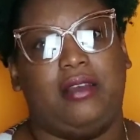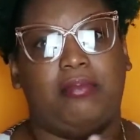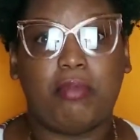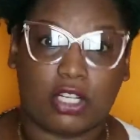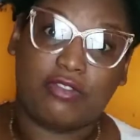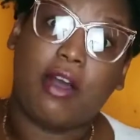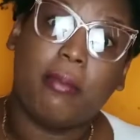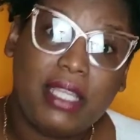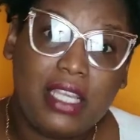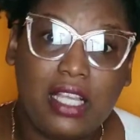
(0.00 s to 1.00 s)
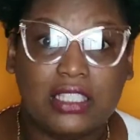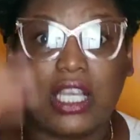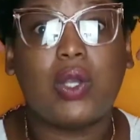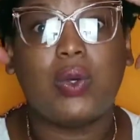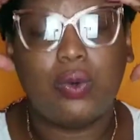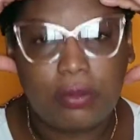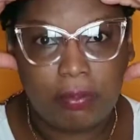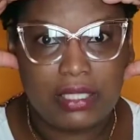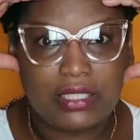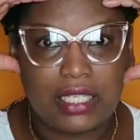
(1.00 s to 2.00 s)
But for me, it's a good
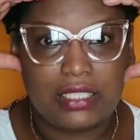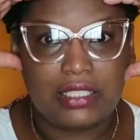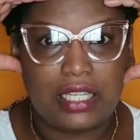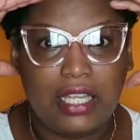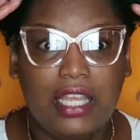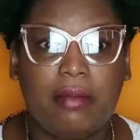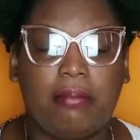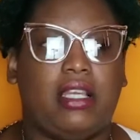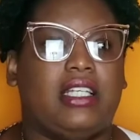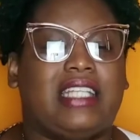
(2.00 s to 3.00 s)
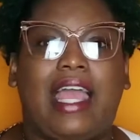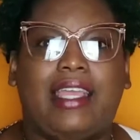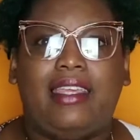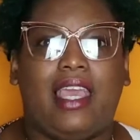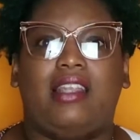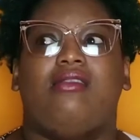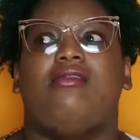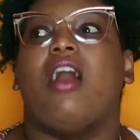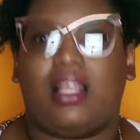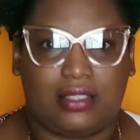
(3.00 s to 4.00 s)
mentality because I
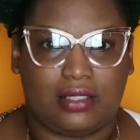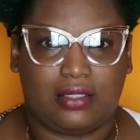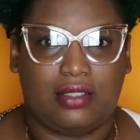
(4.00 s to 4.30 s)
cannot,